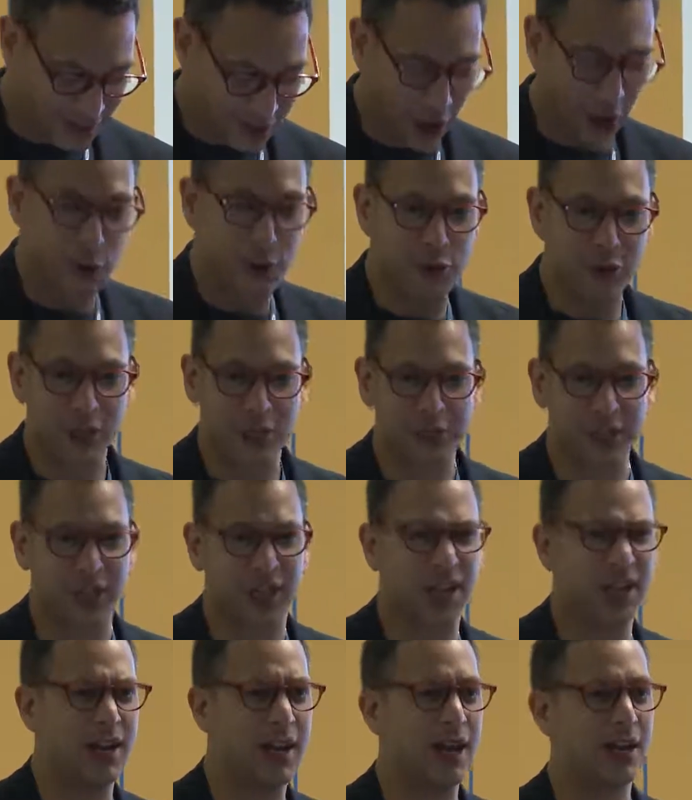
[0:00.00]
Donors are
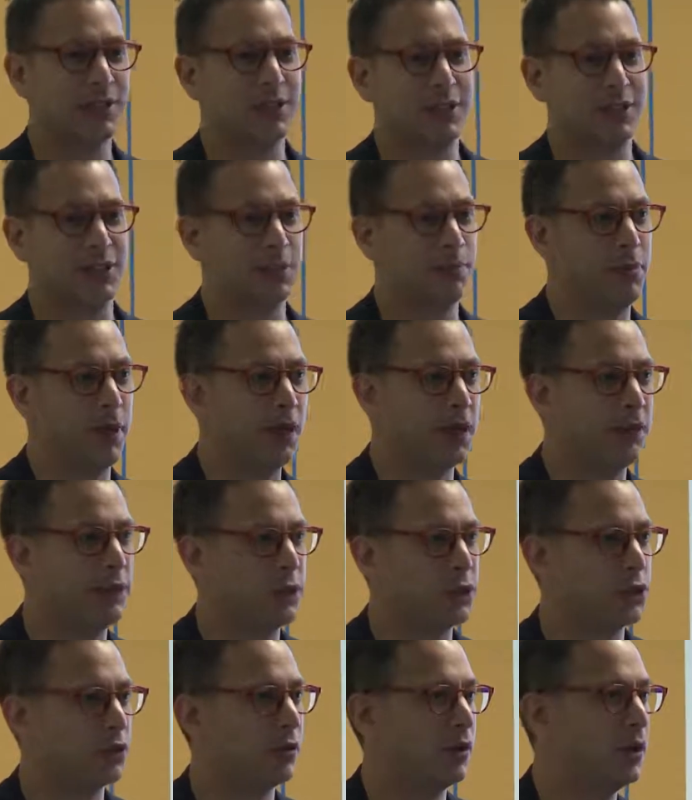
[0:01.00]
connected to
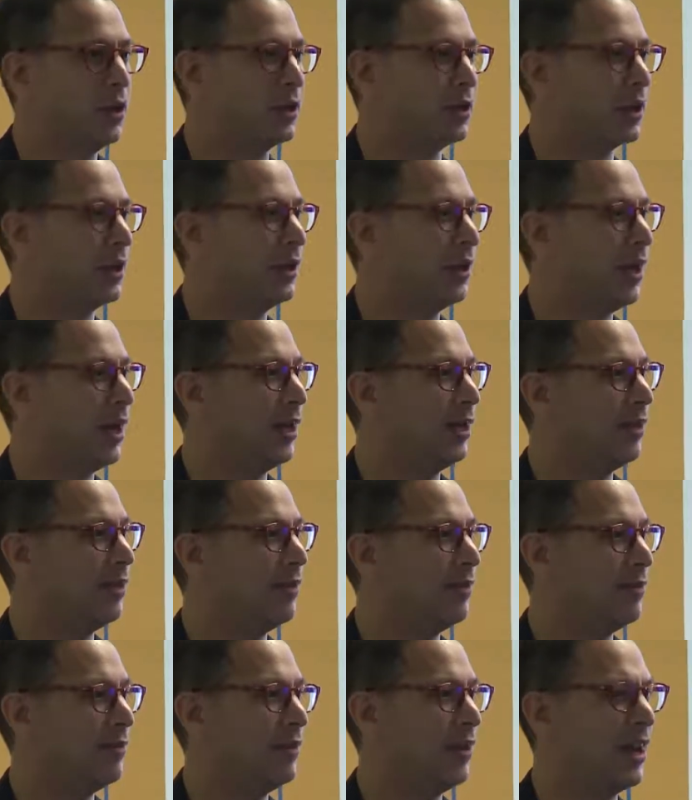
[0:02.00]
beneficiaries
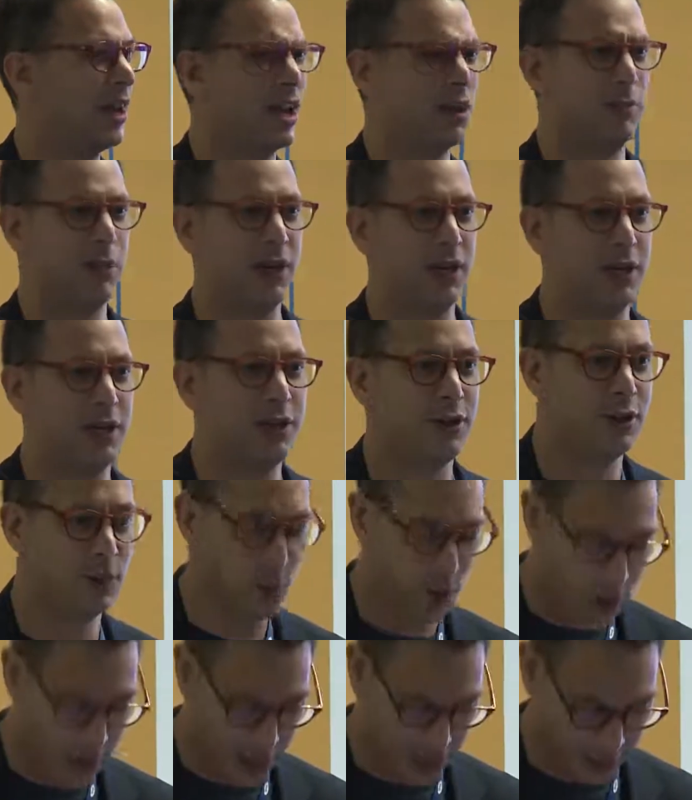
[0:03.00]
in completely new
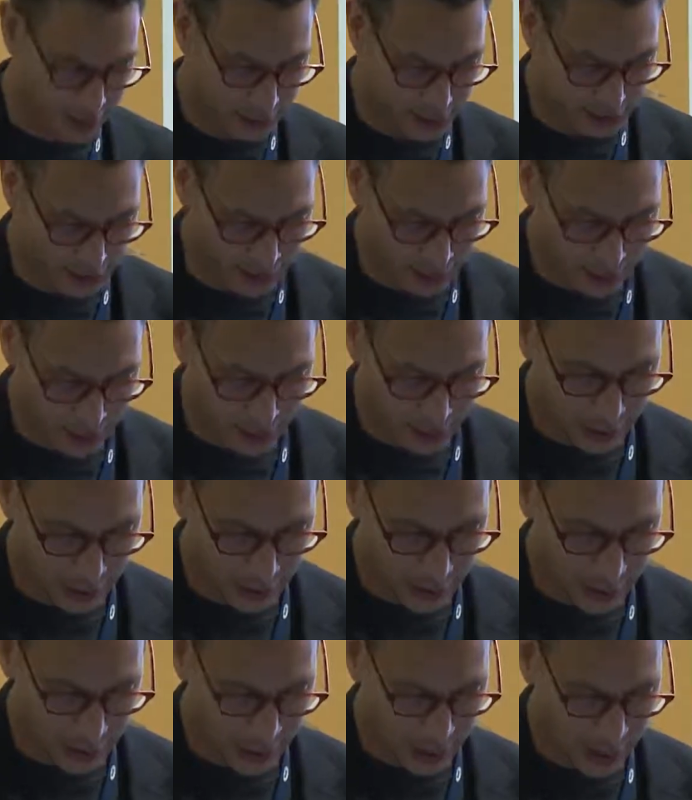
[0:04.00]
ways.
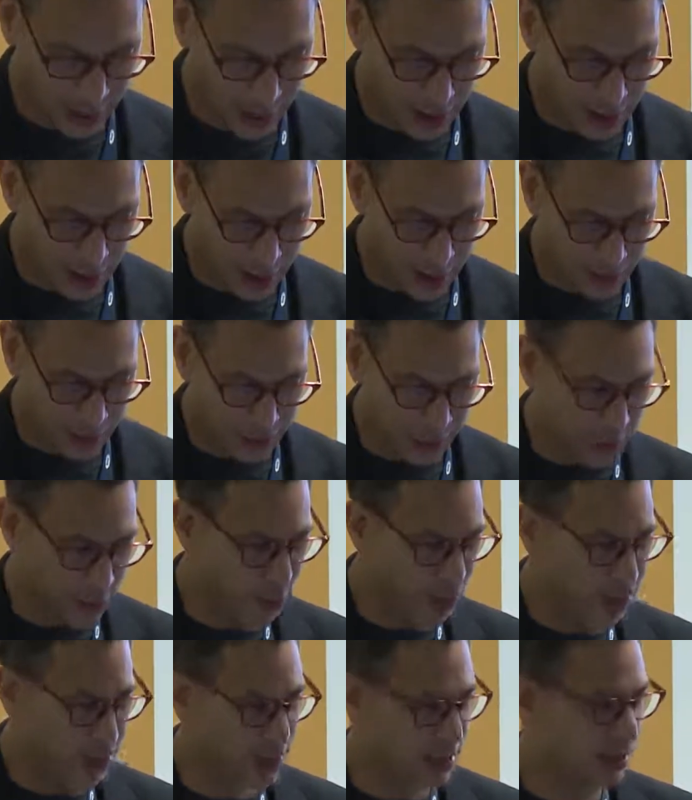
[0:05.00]

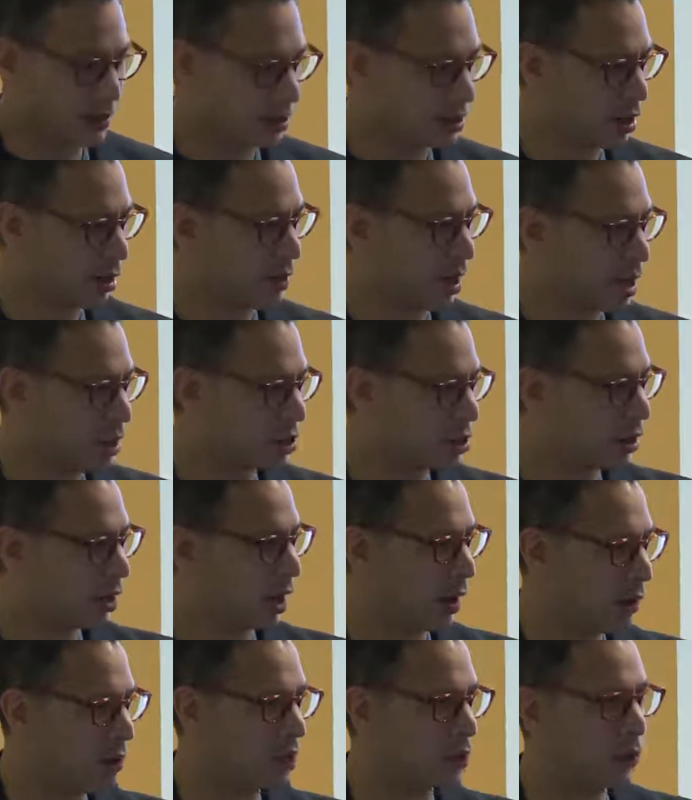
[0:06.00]
That we see the donation
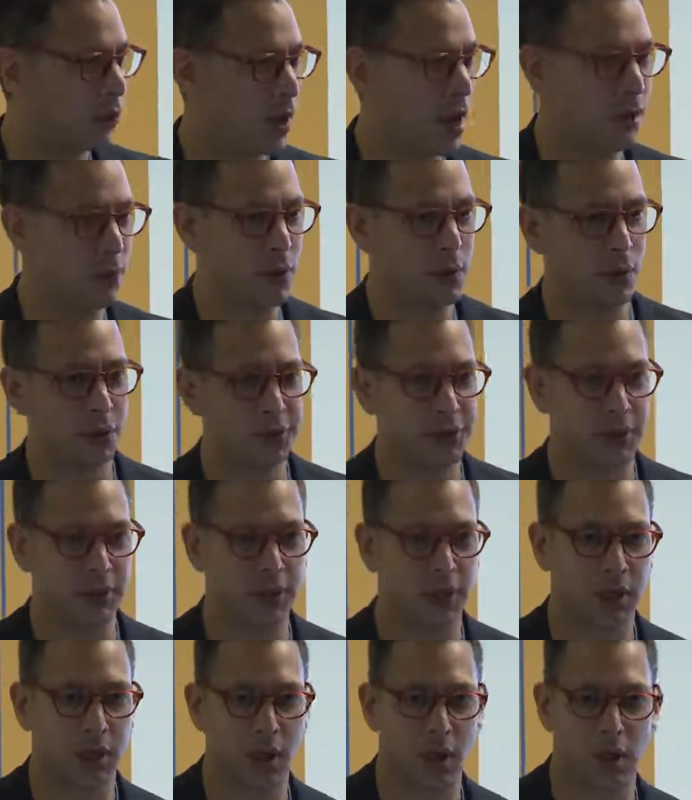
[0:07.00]
going to where we want it
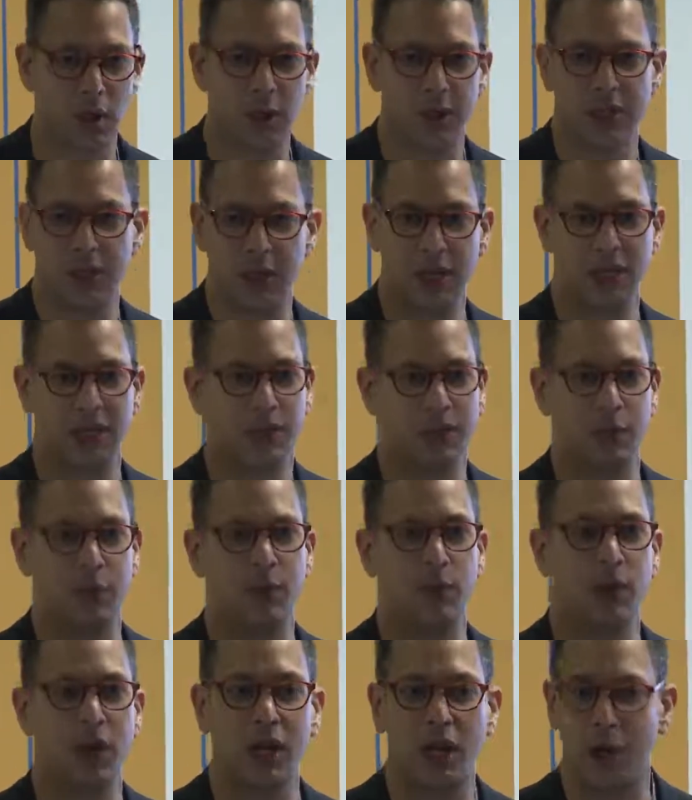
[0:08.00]
to go.
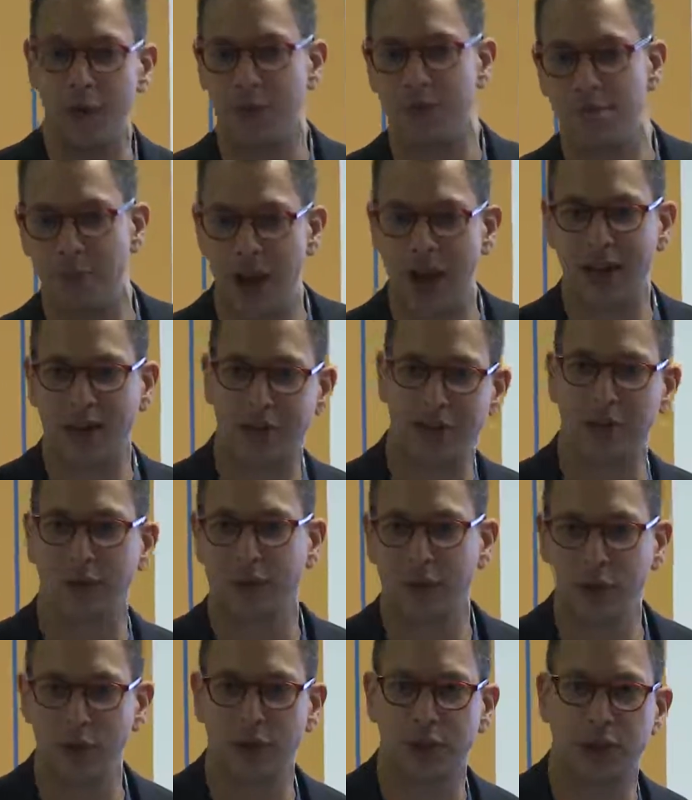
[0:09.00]
We're going back to the
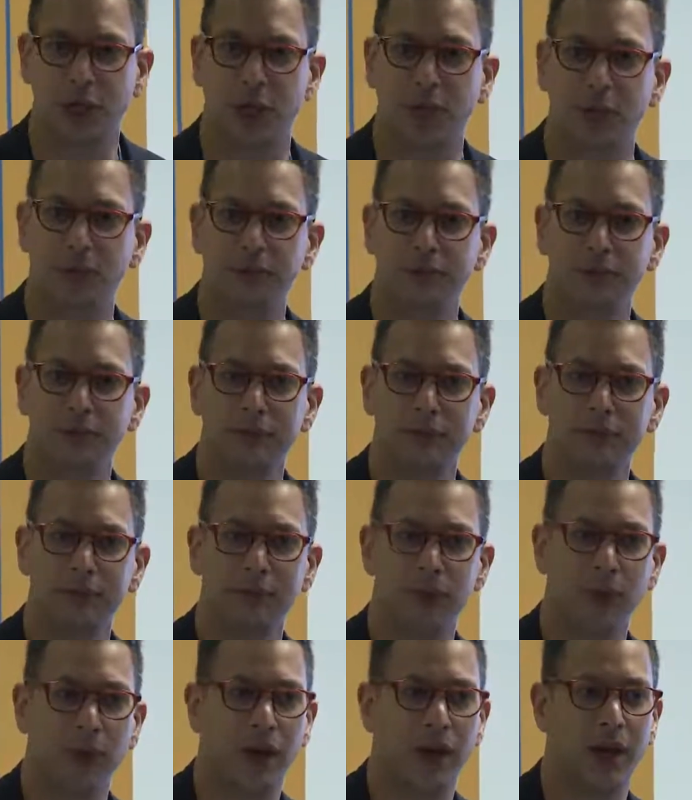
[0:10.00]
future,
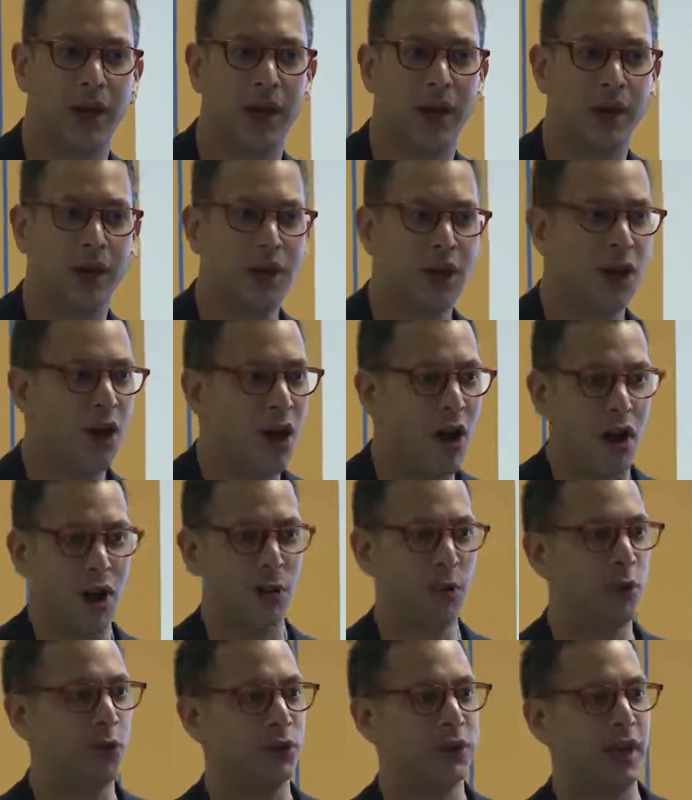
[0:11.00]
where
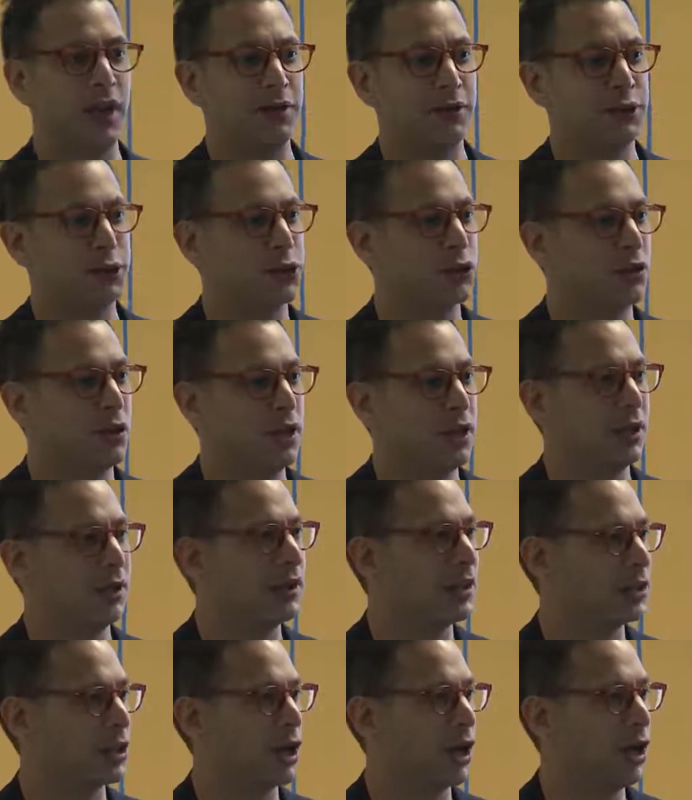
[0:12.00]
I walk down the street
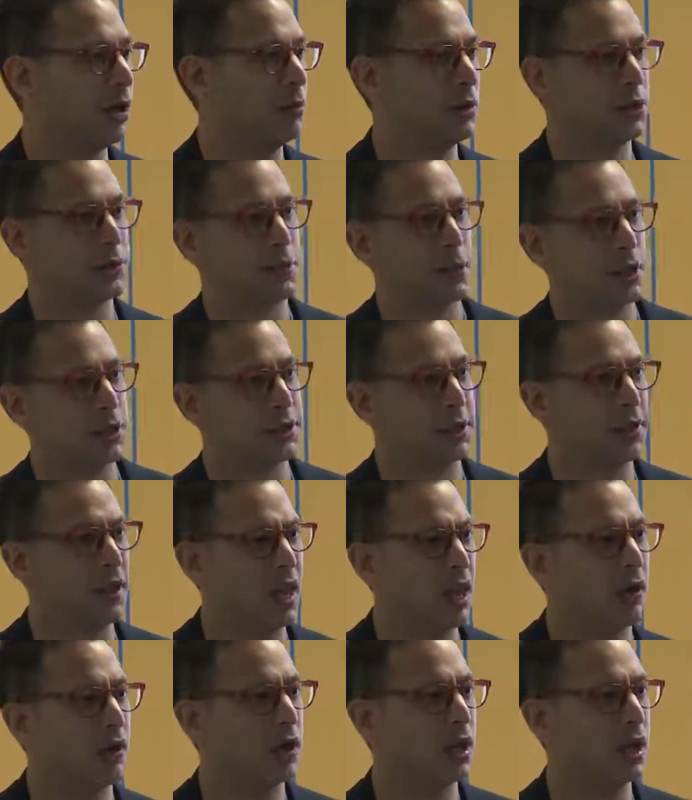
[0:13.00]
and there's a homeless person
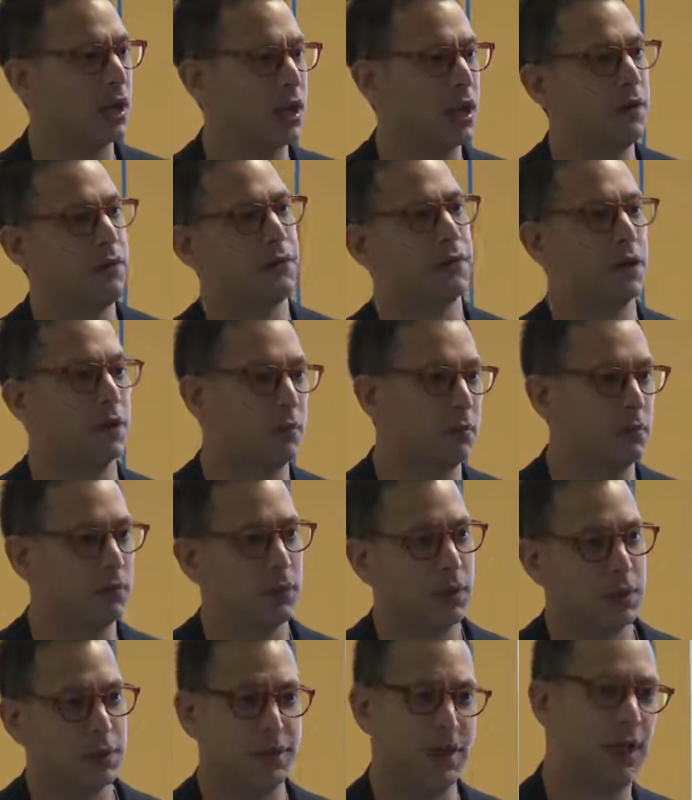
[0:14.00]
there and I give them
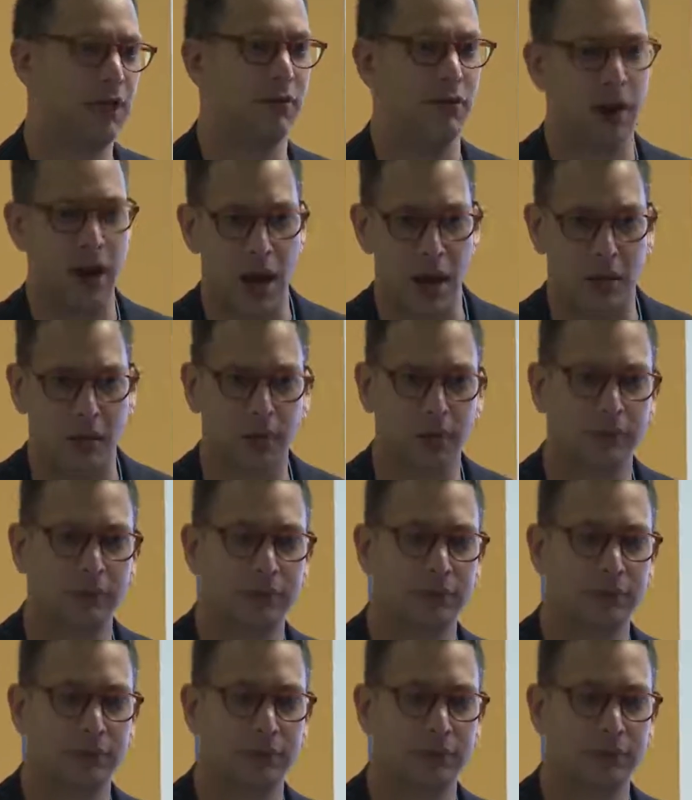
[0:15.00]
10 real.